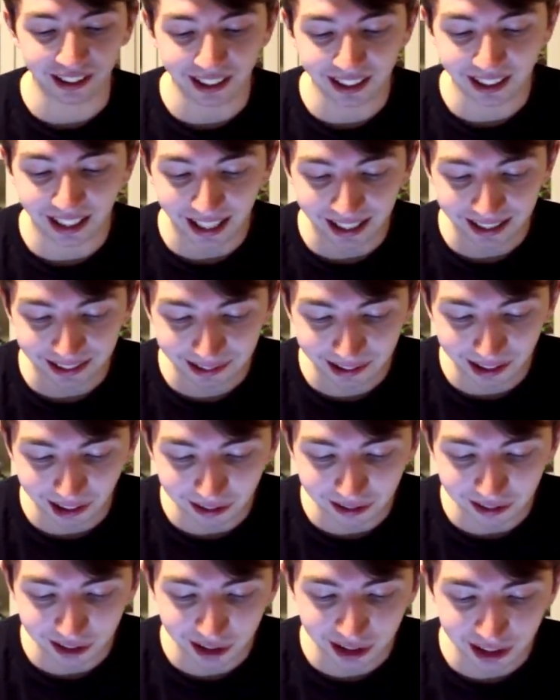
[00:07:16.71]
And that
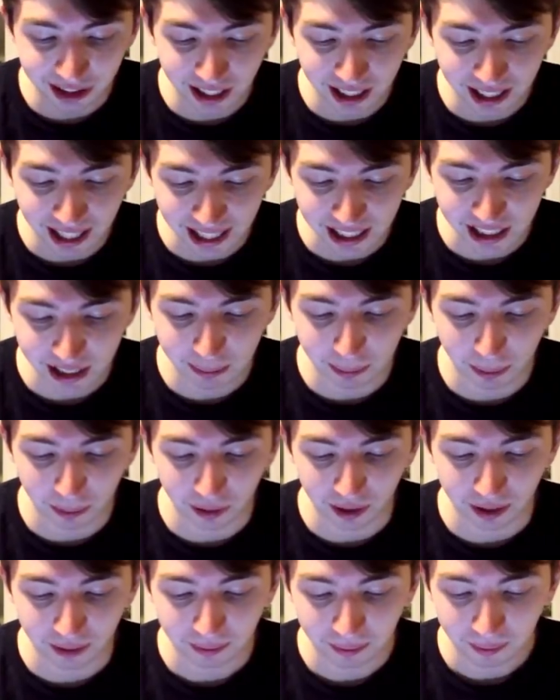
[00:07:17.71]
goes to the next
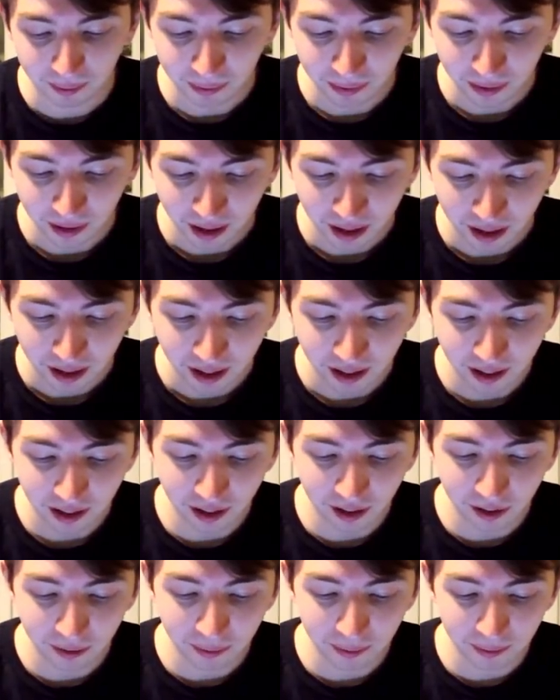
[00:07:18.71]
point
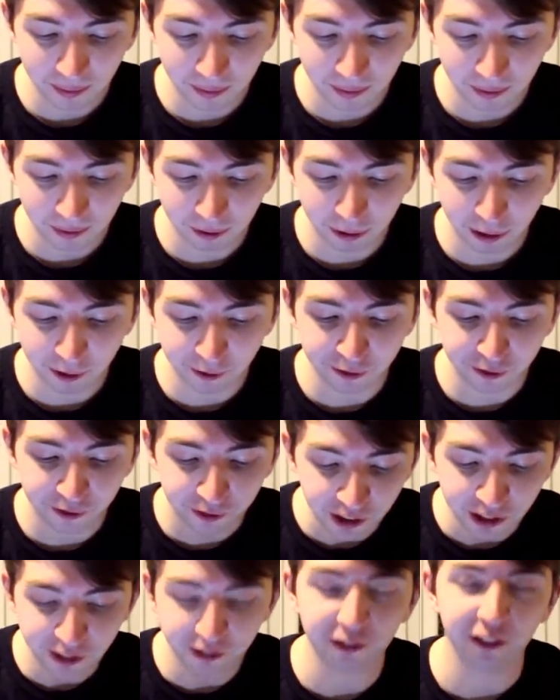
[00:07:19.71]
um, with
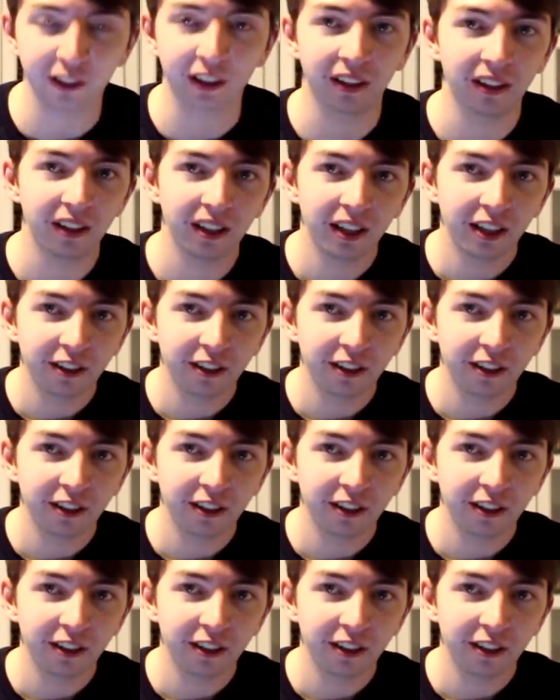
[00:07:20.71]
FIFA.